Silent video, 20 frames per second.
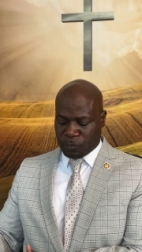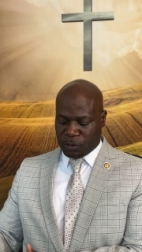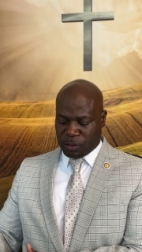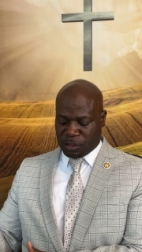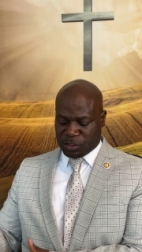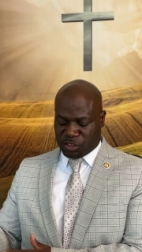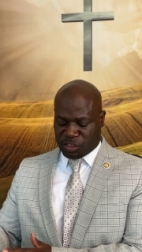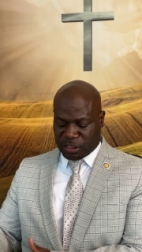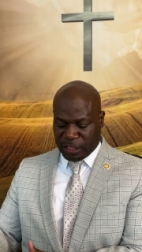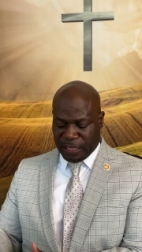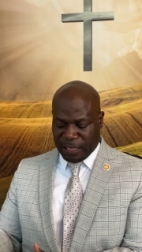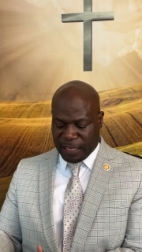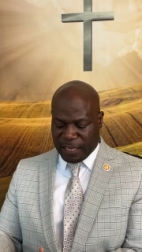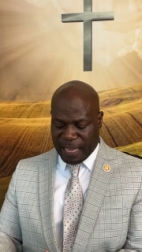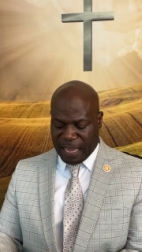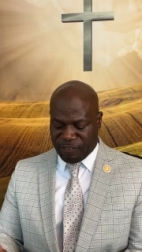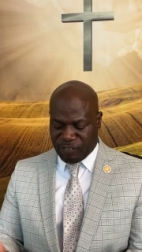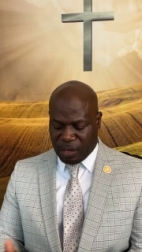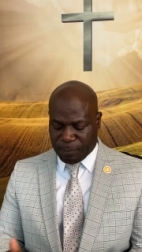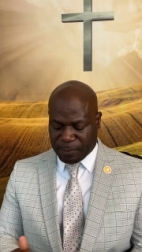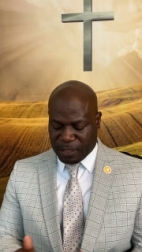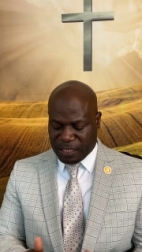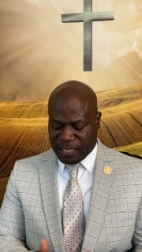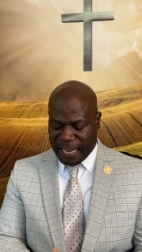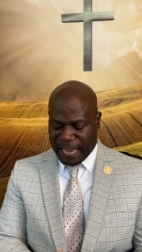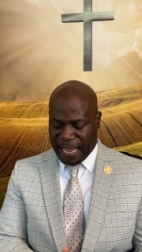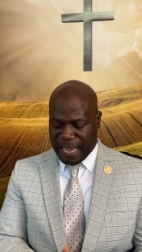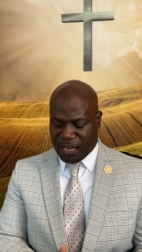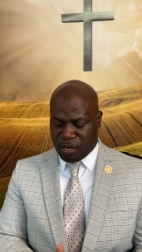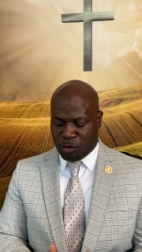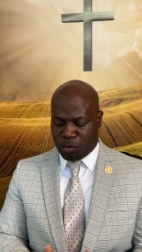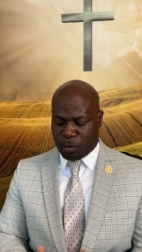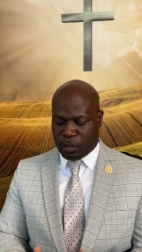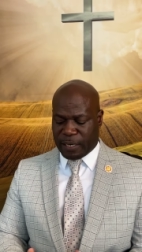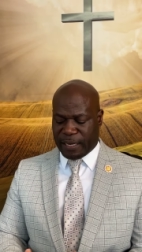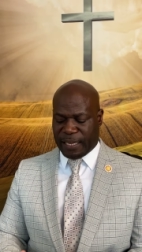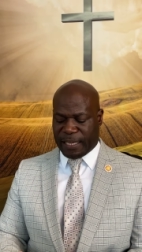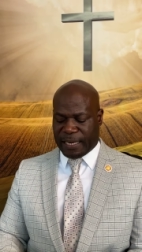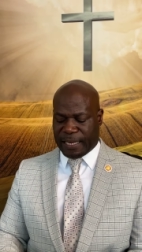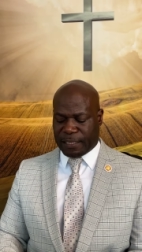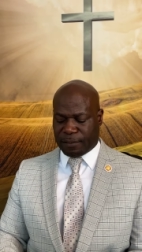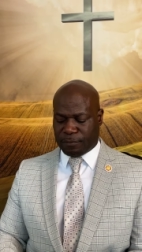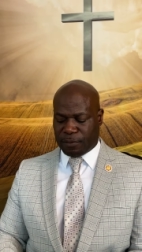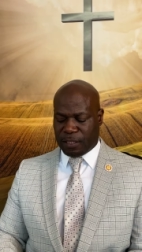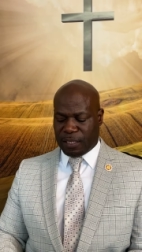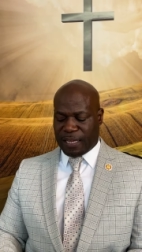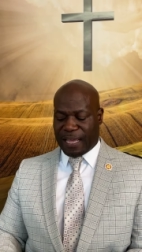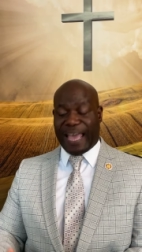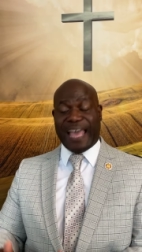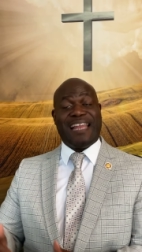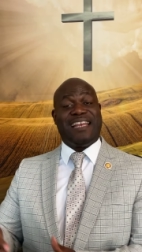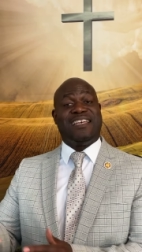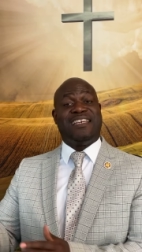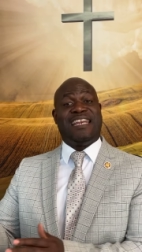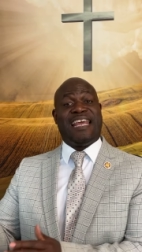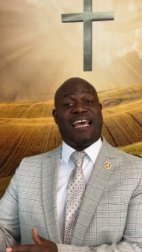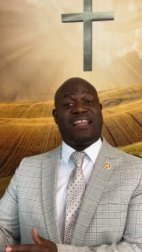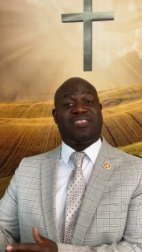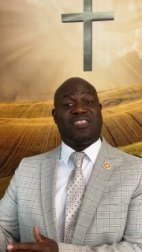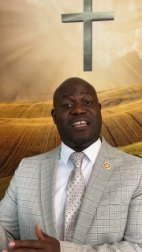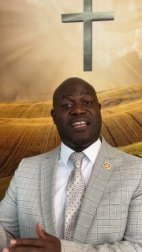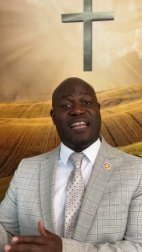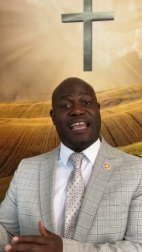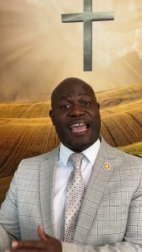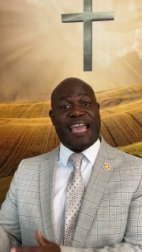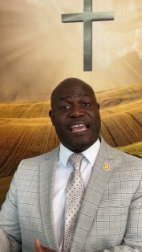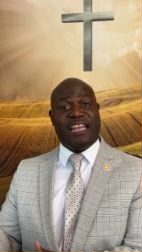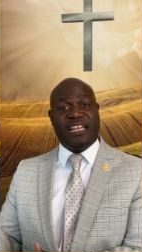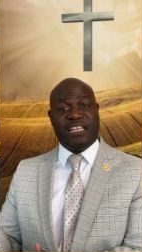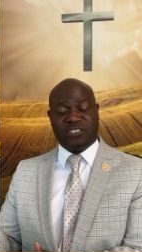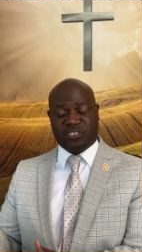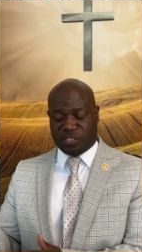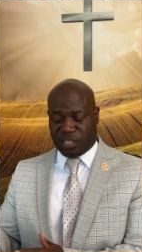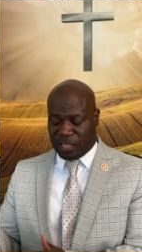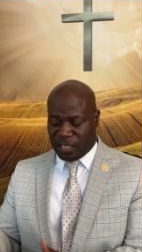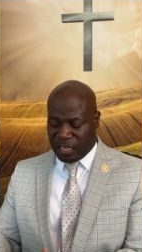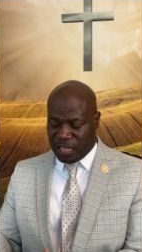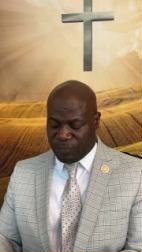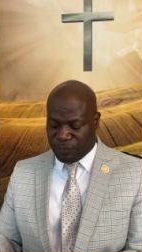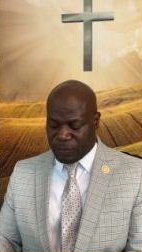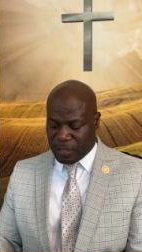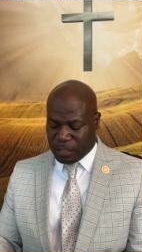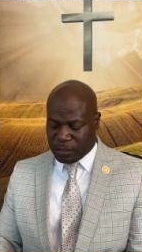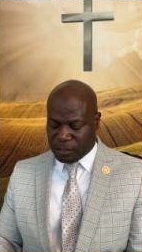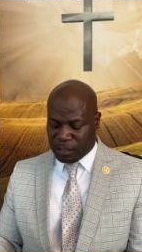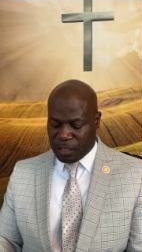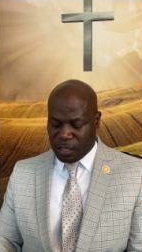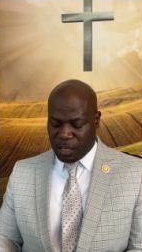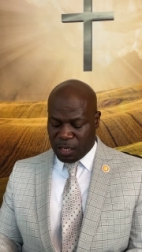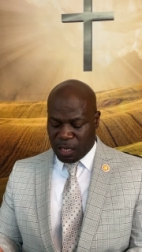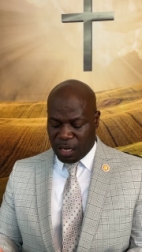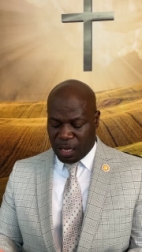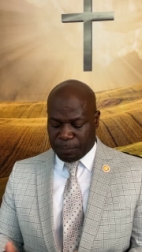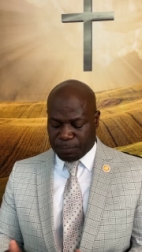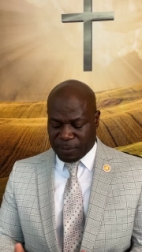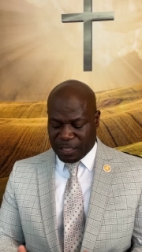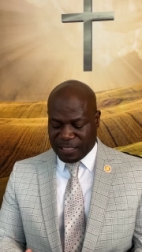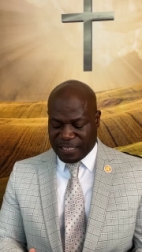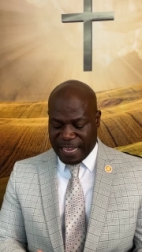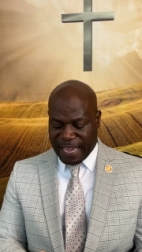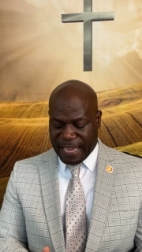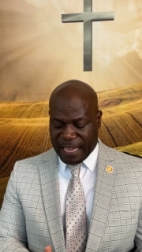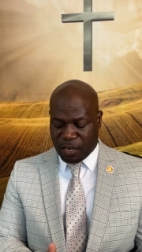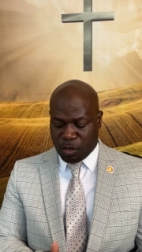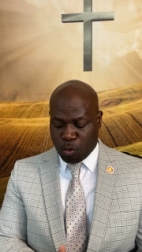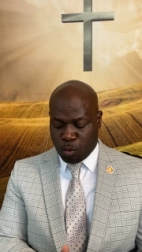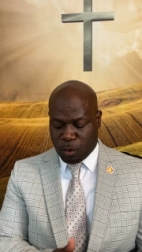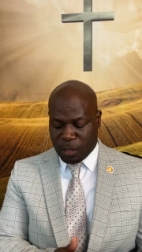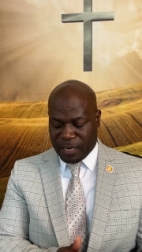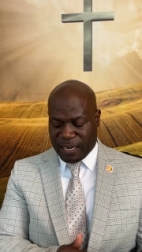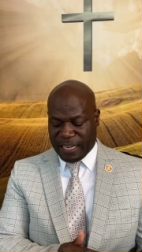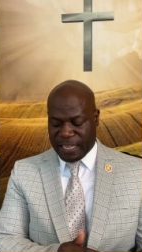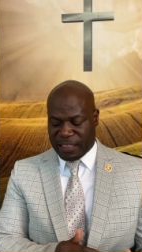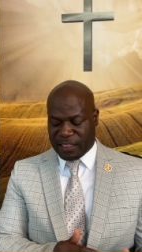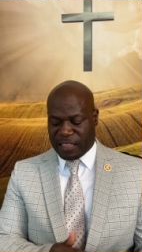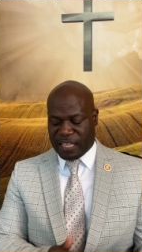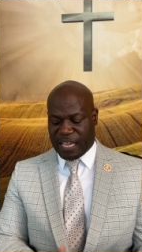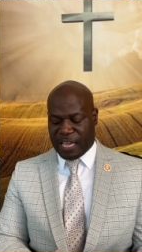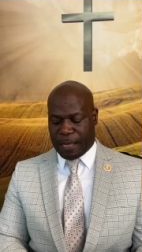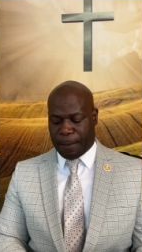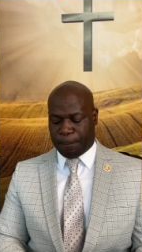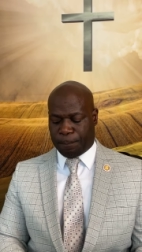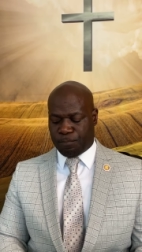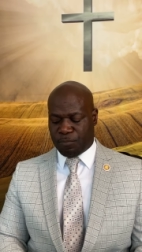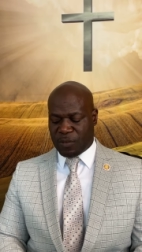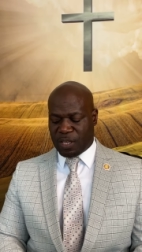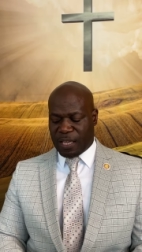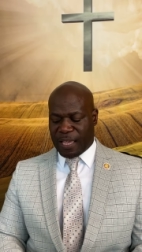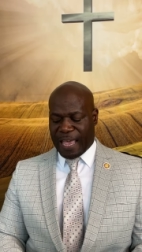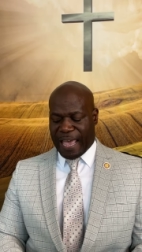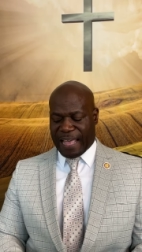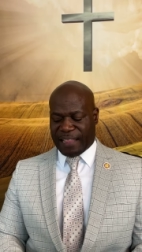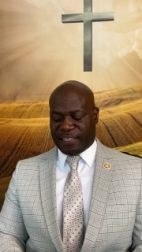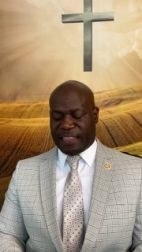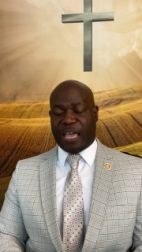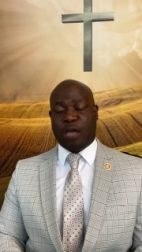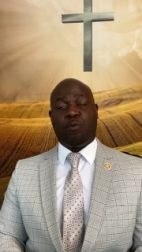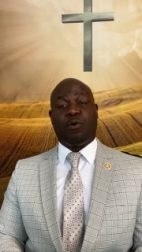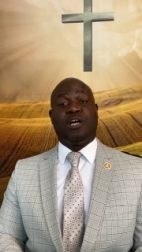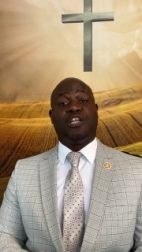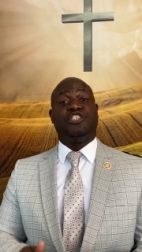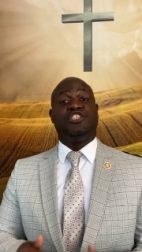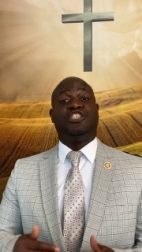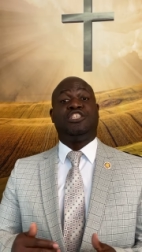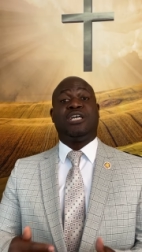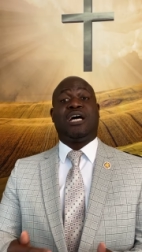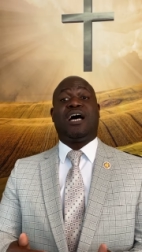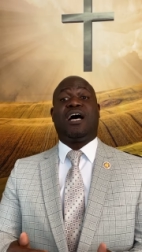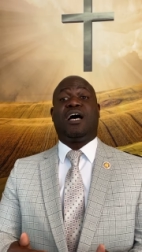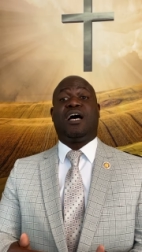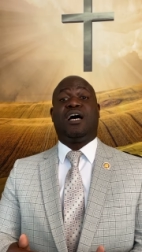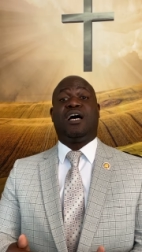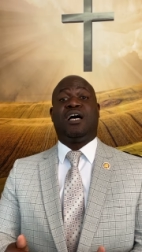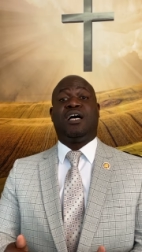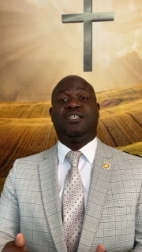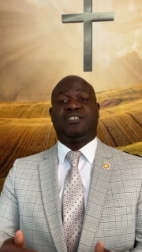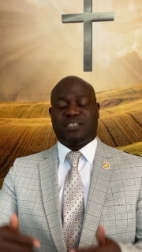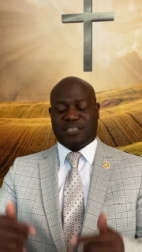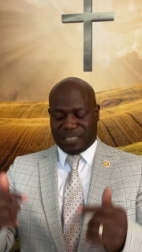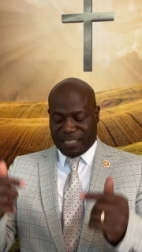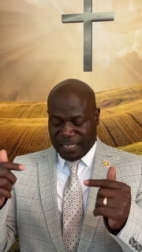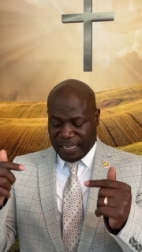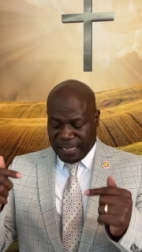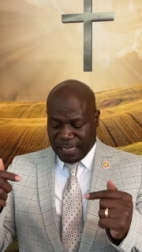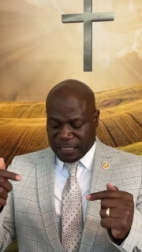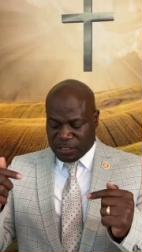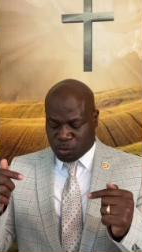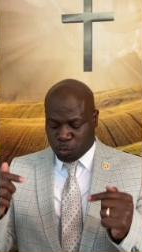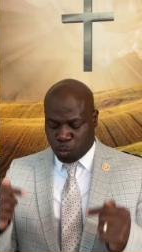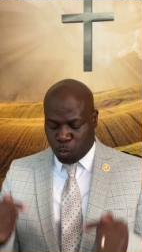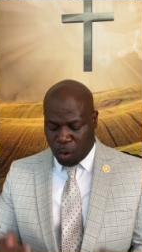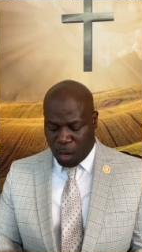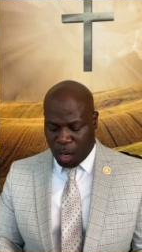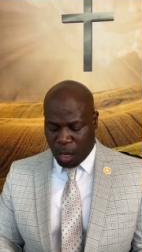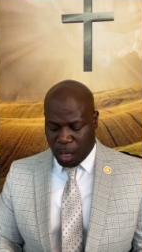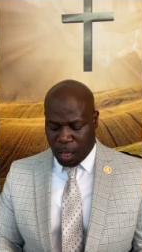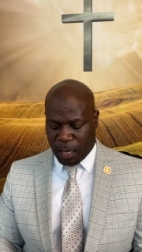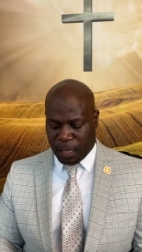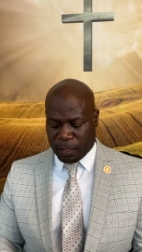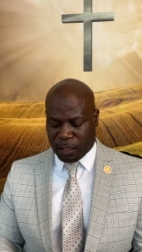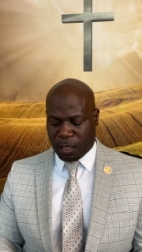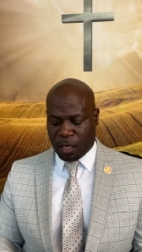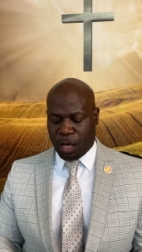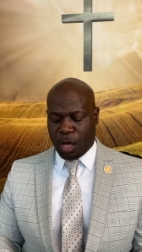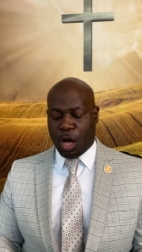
The sea gave up the dead who were in it, and death and Hades delivered up the dead who were in them. And they were judged, each one